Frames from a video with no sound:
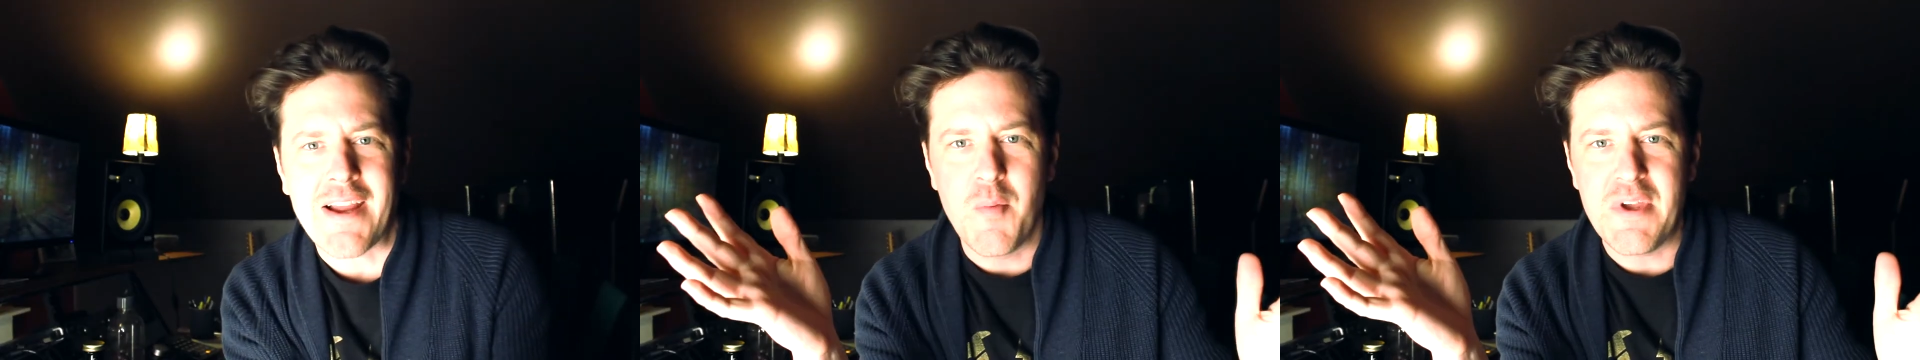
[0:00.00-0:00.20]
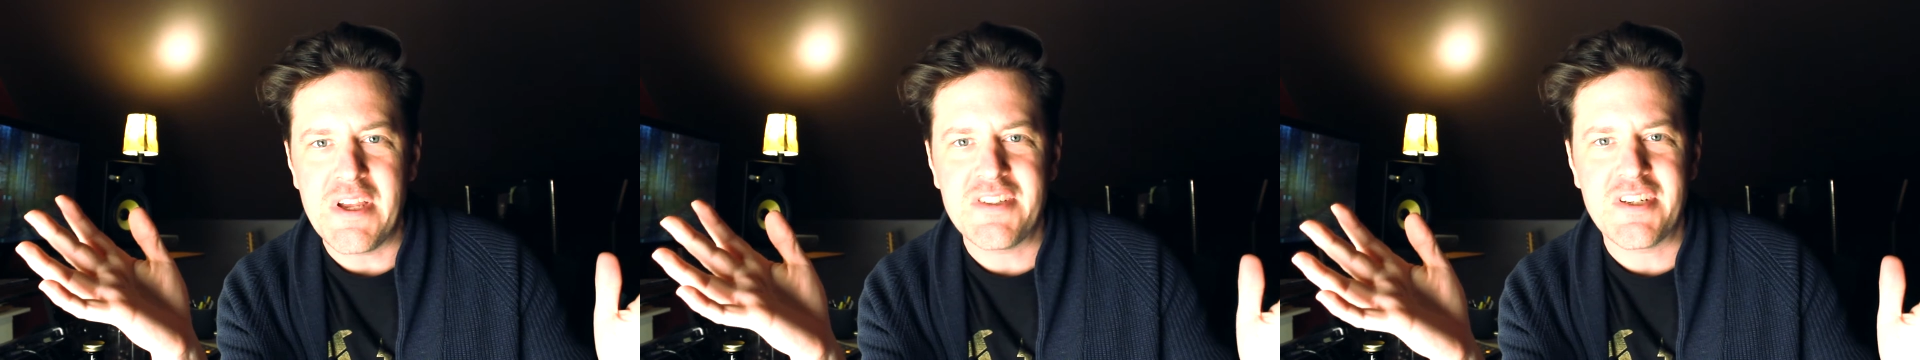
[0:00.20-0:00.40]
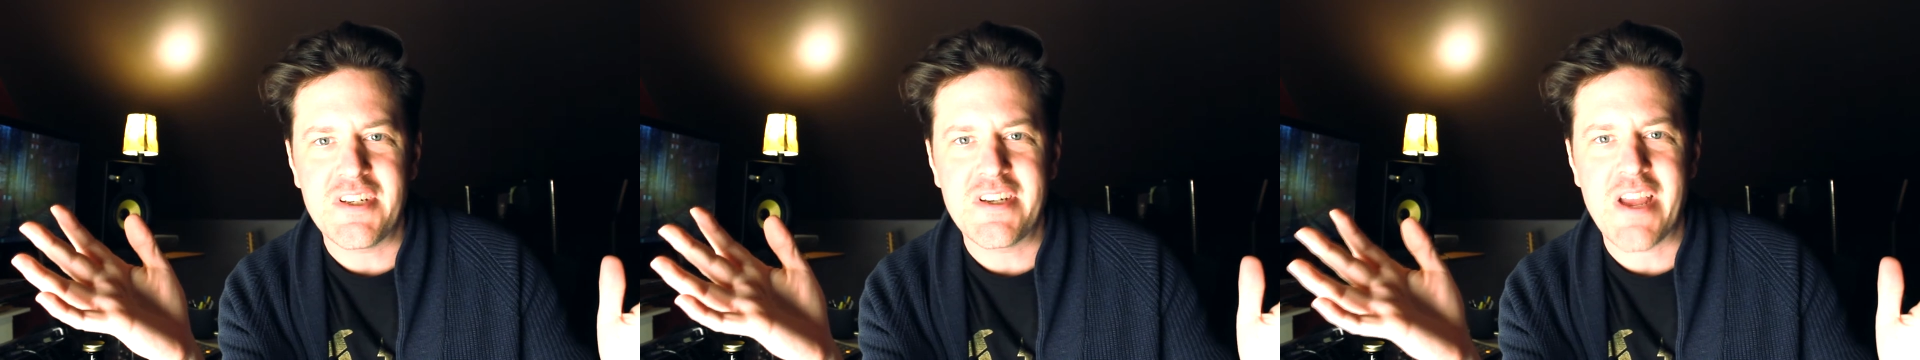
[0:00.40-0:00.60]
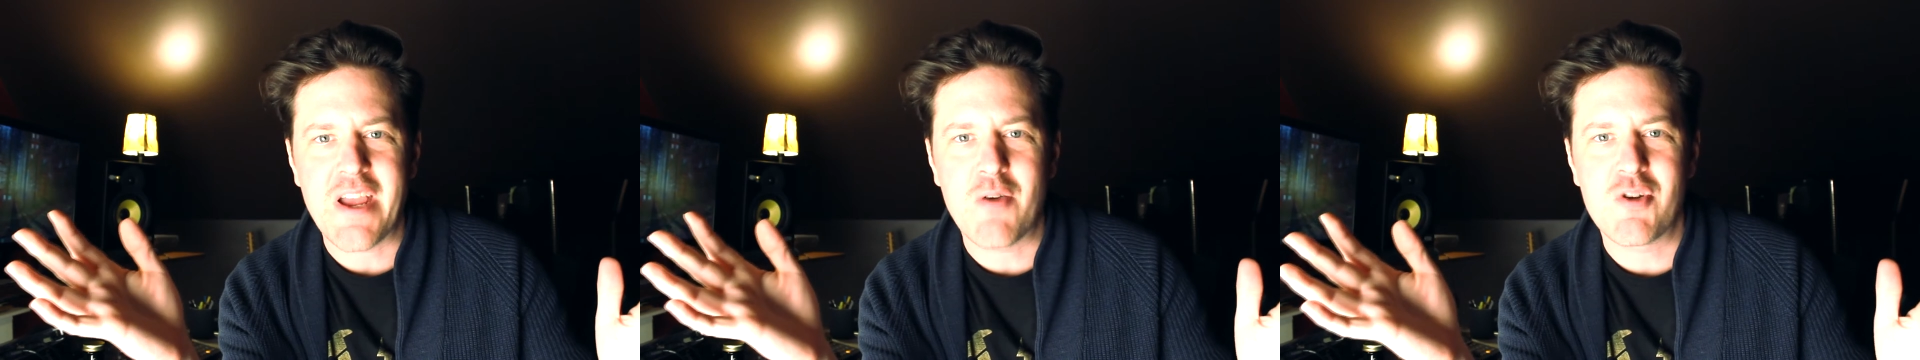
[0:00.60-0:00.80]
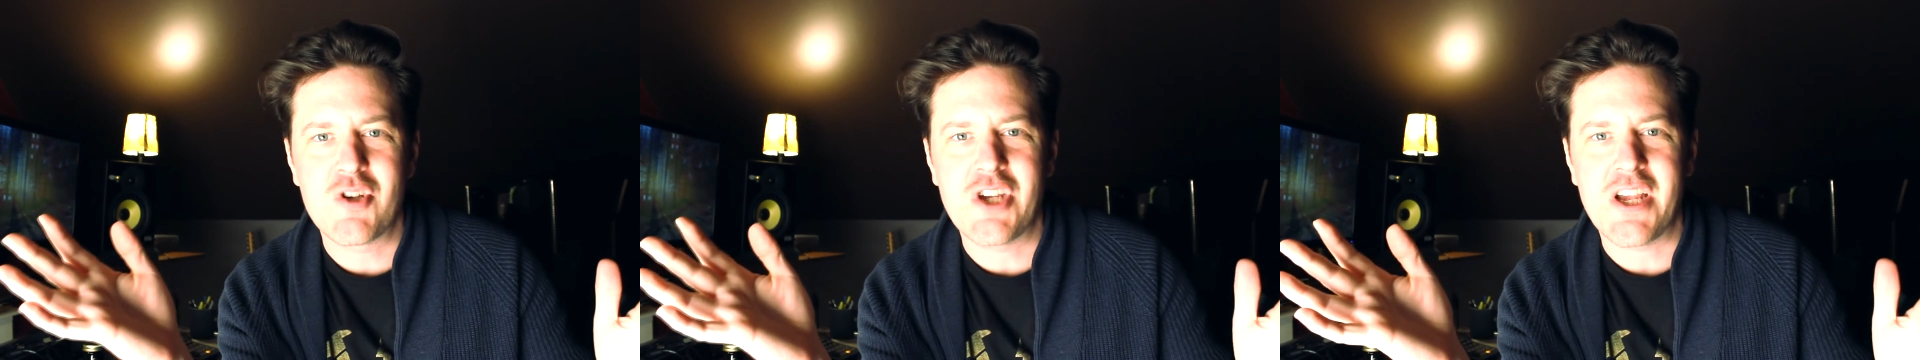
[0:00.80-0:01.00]
Amazing
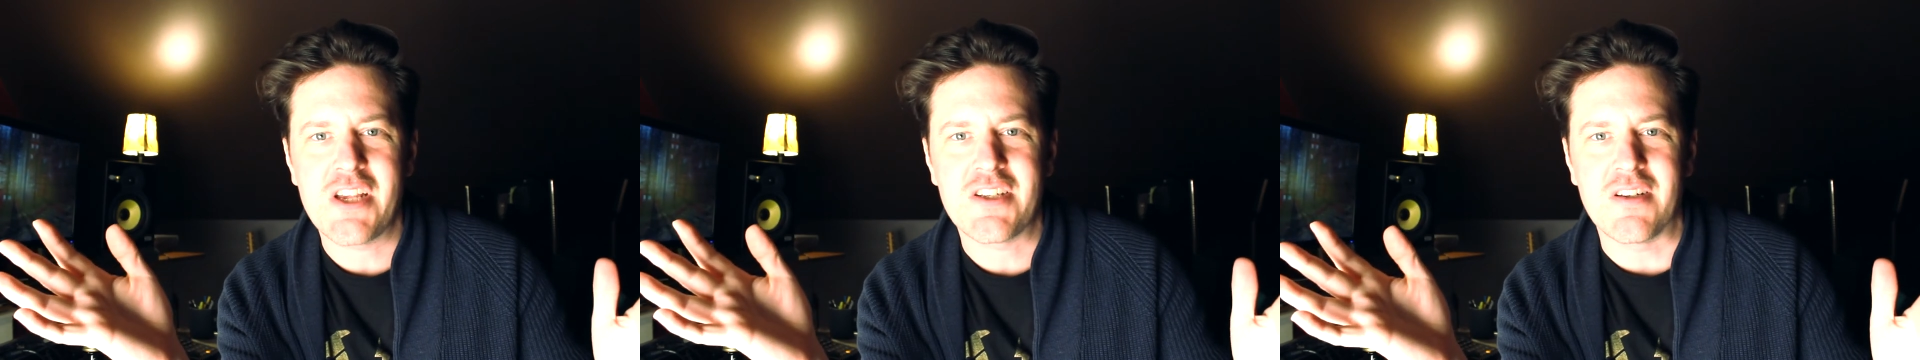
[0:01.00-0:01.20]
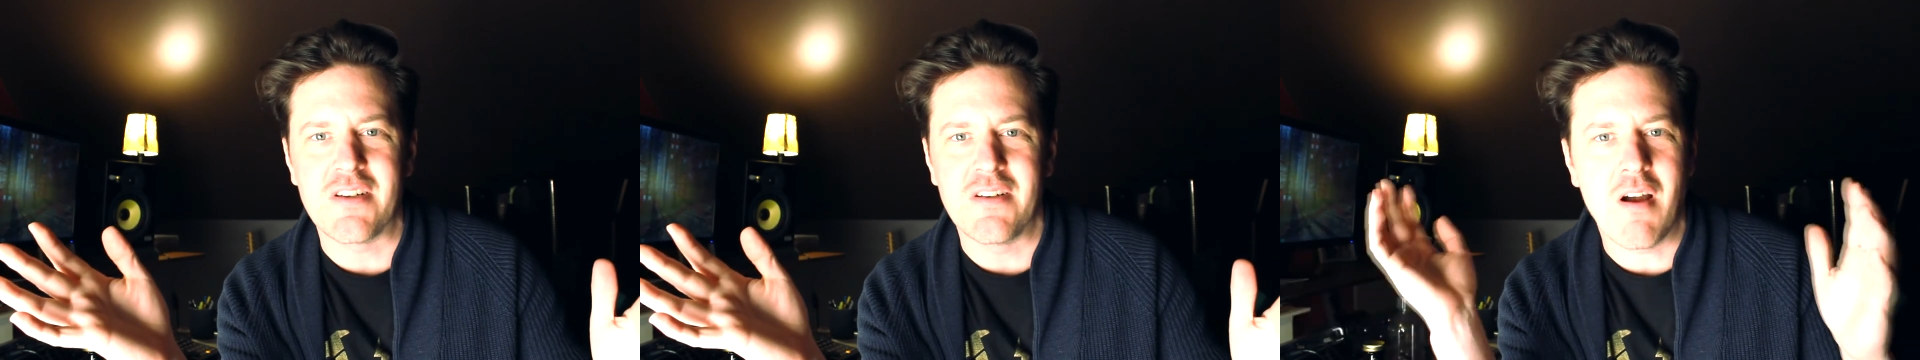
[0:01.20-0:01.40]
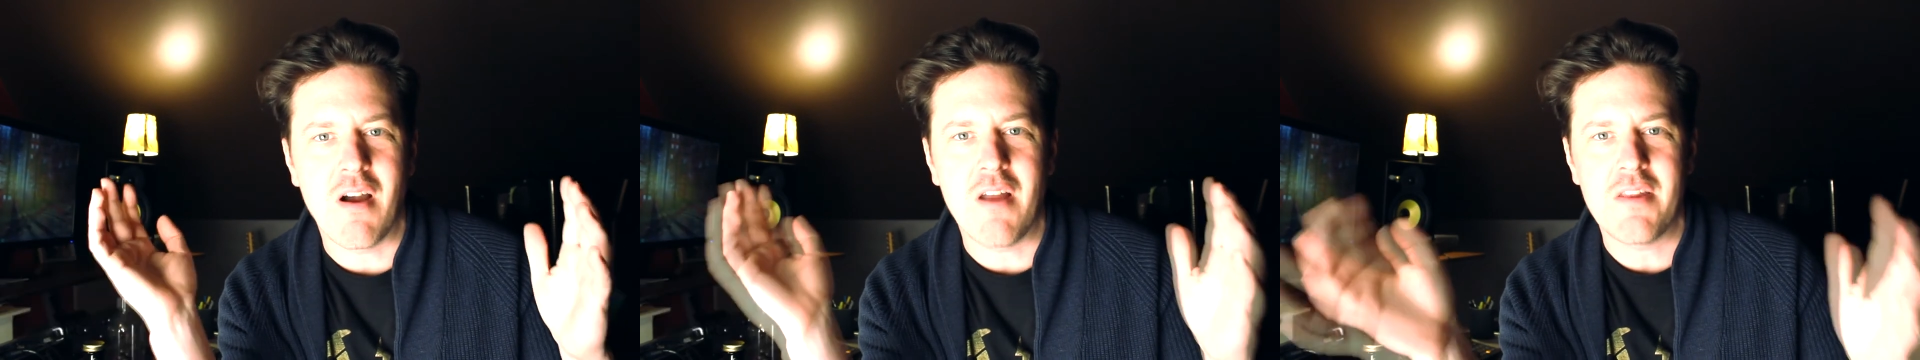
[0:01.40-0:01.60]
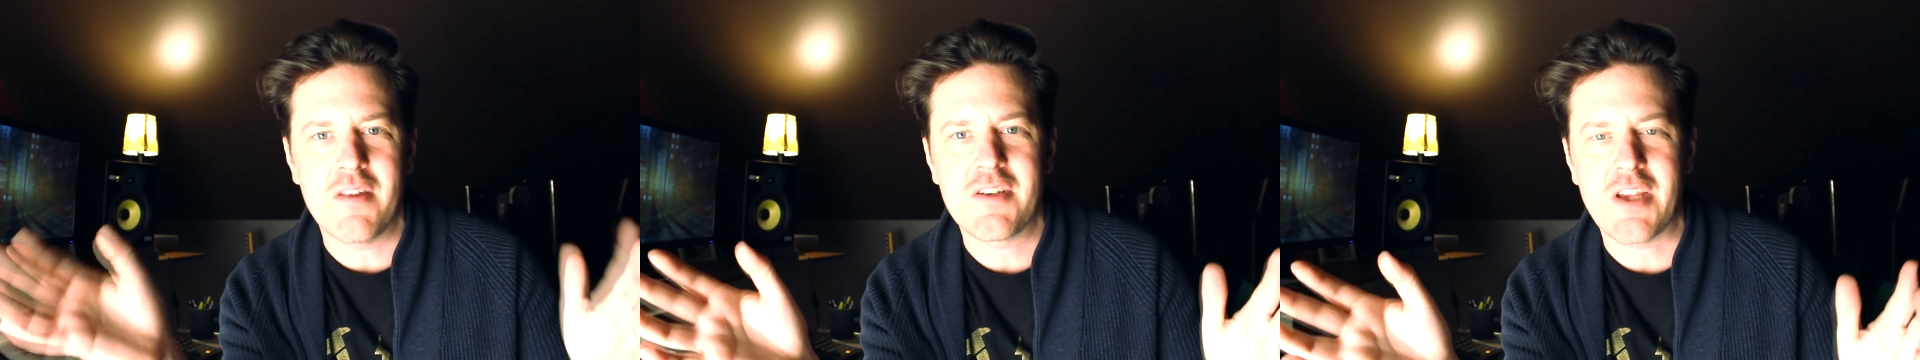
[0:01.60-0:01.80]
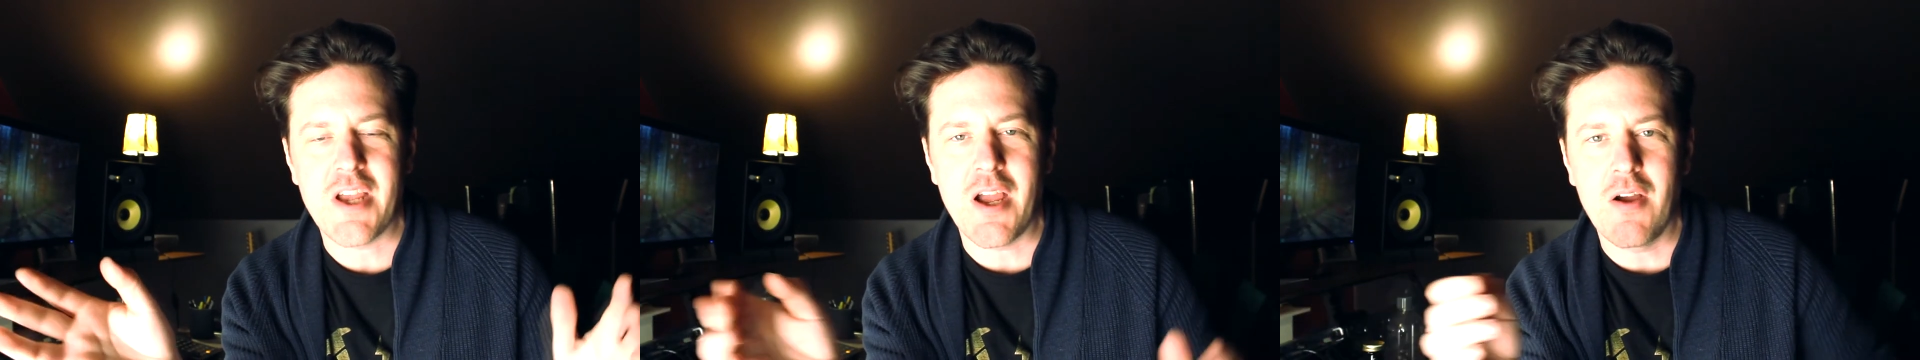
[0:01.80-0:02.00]
day with Jason on the
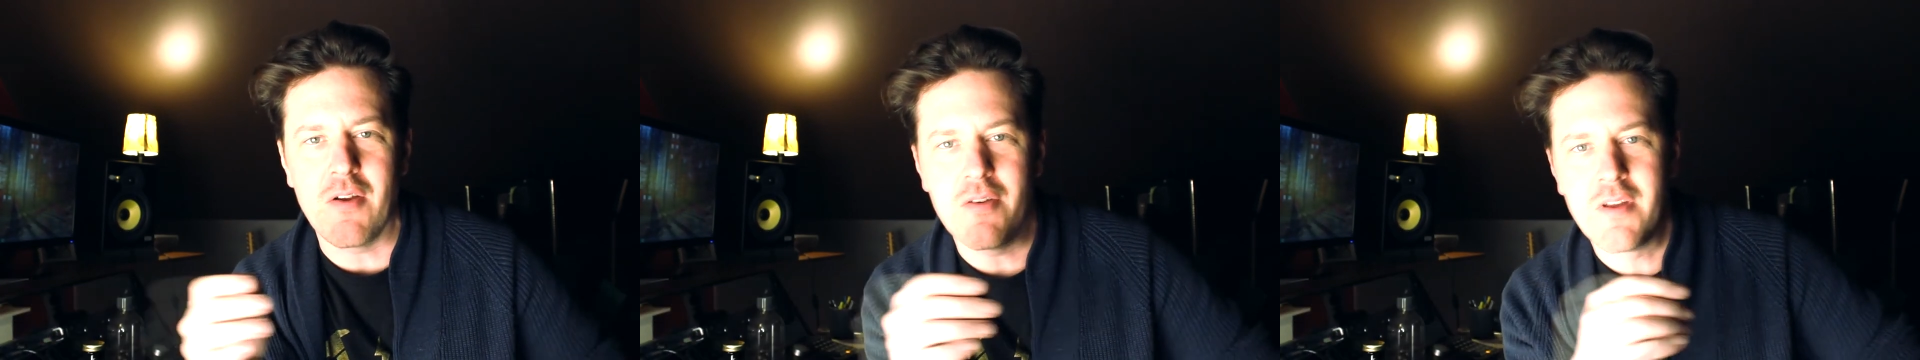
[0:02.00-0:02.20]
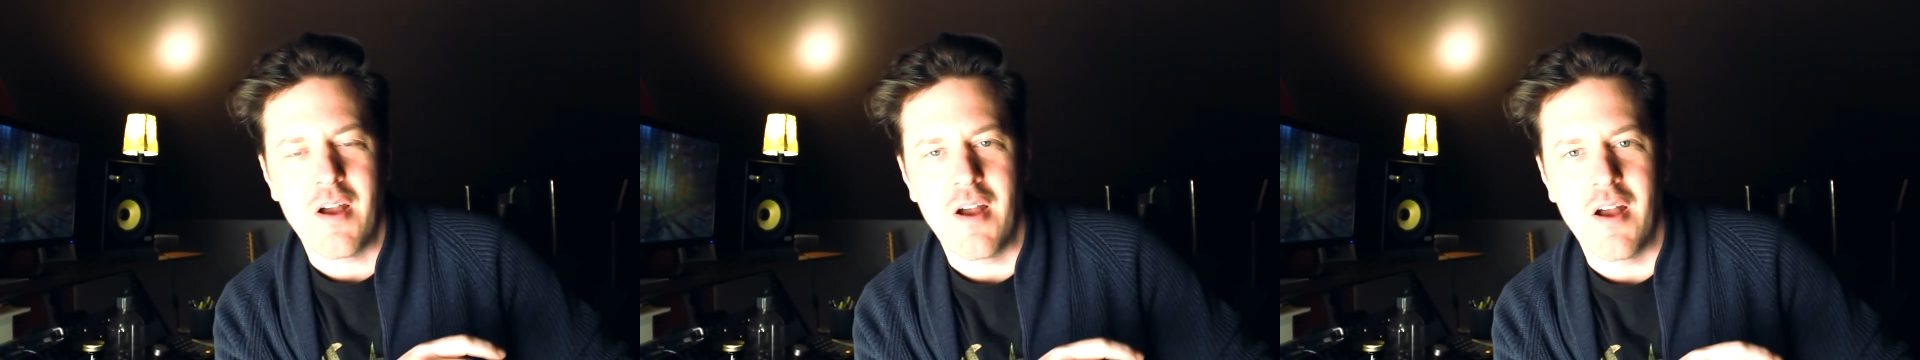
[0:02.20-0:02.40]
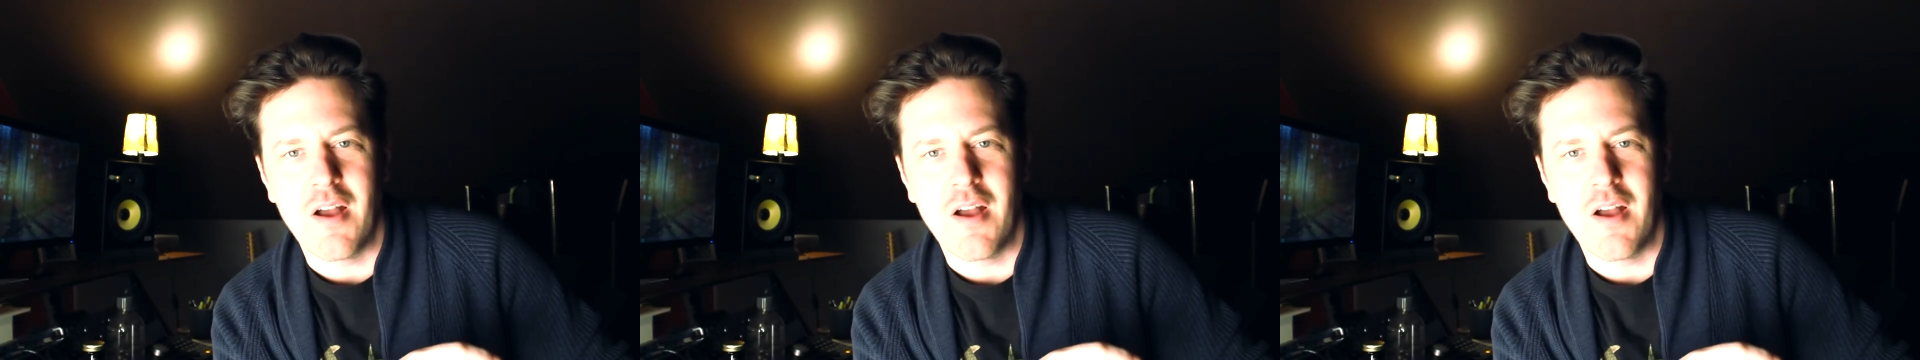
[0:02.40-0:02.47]
town.